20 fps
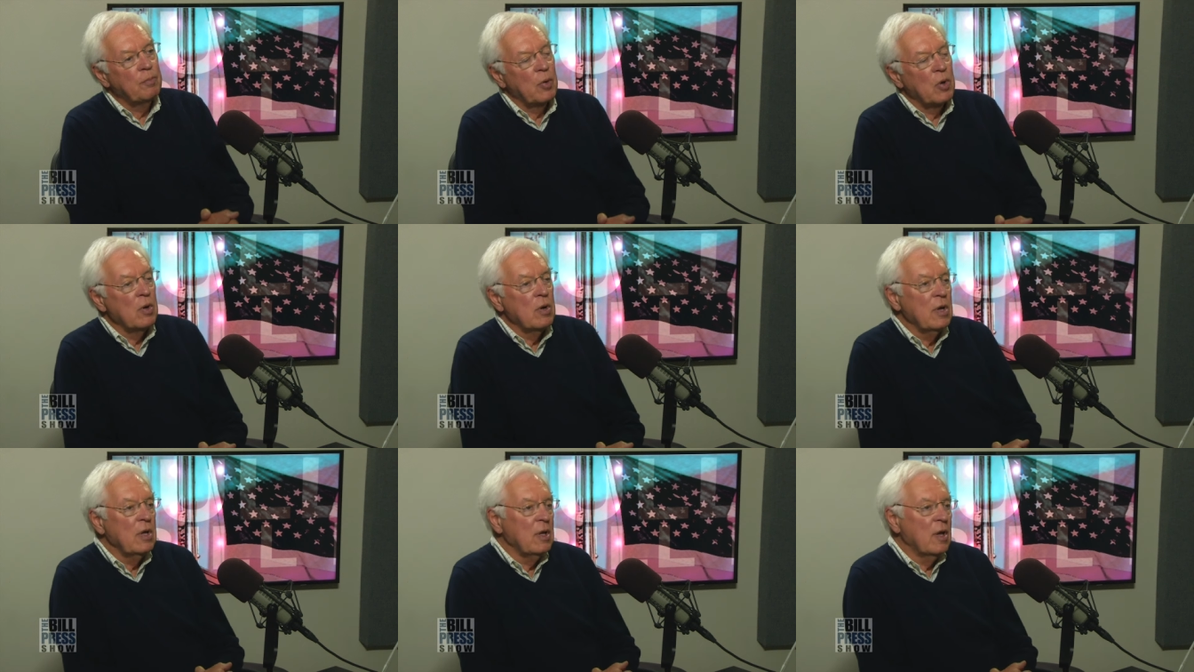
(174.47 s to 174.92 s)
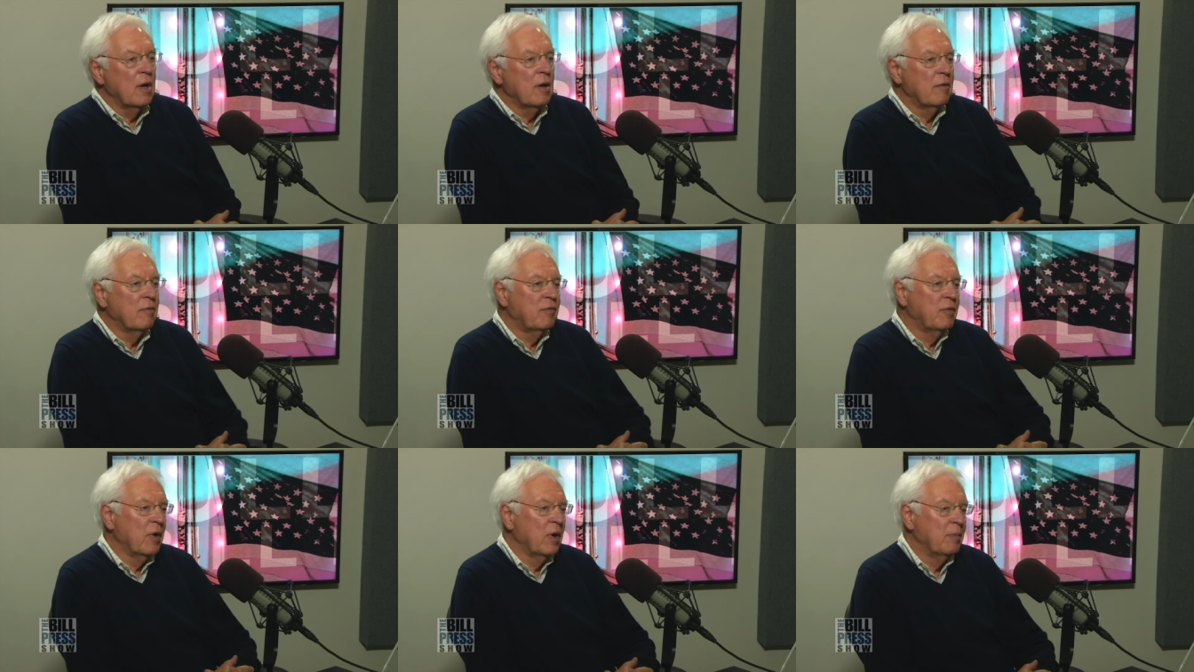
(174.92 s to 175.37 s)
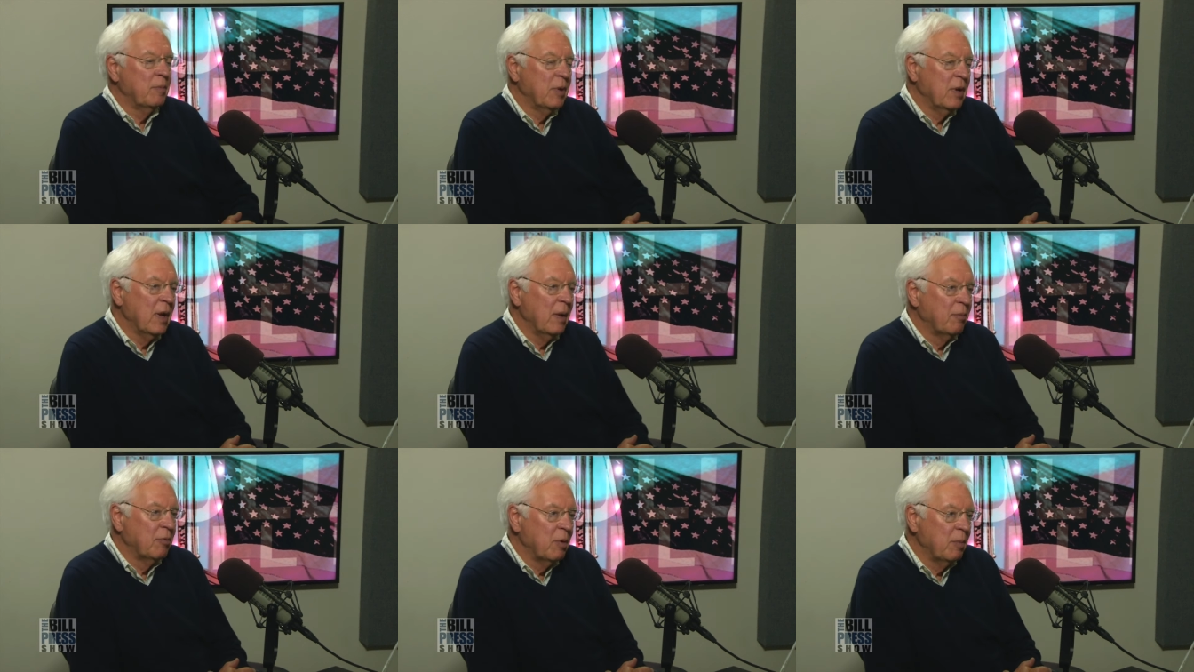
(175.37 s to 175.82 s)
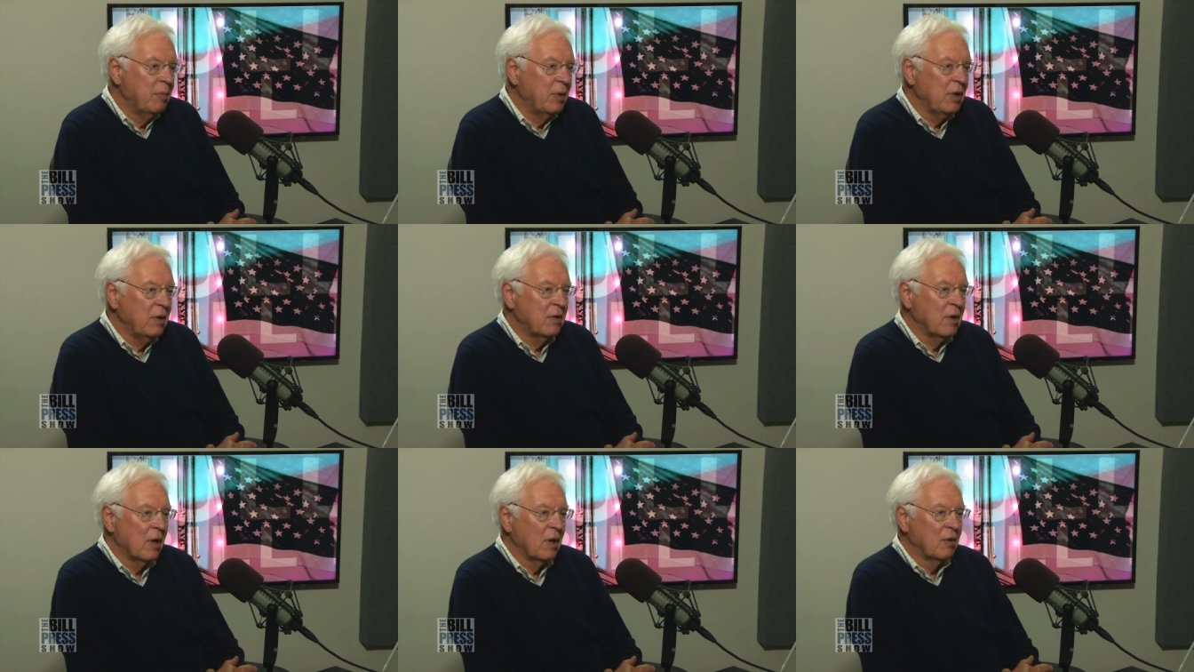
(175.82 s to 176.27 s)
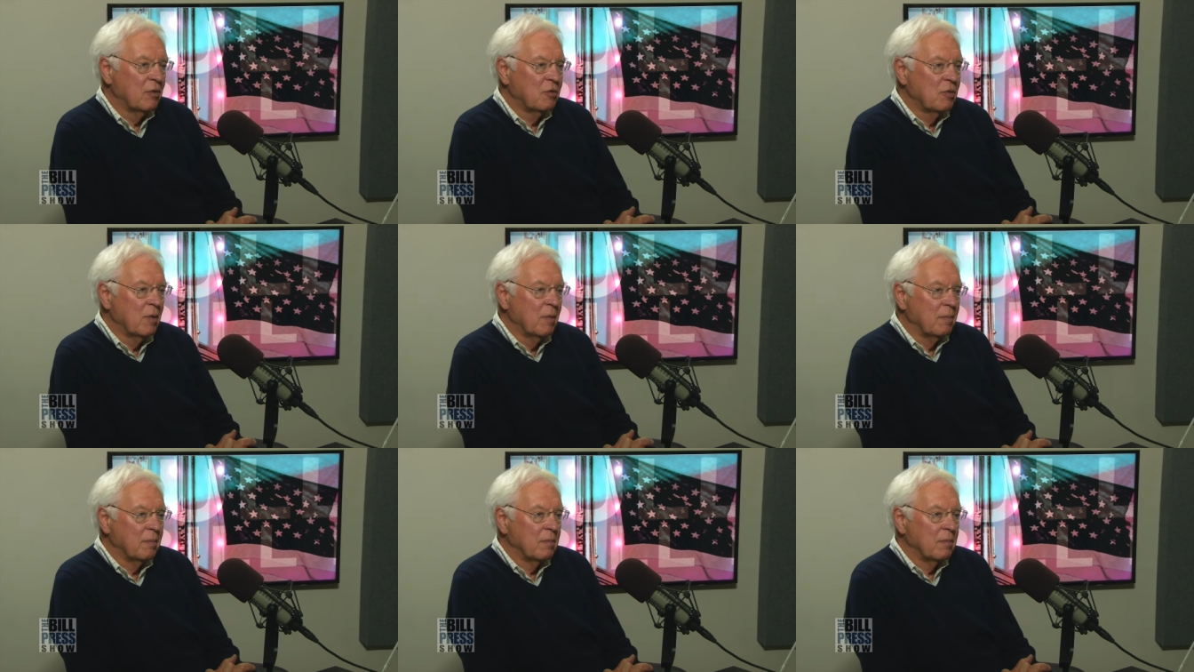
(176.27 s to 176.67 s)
Bernie have been able to beat Donald Trump?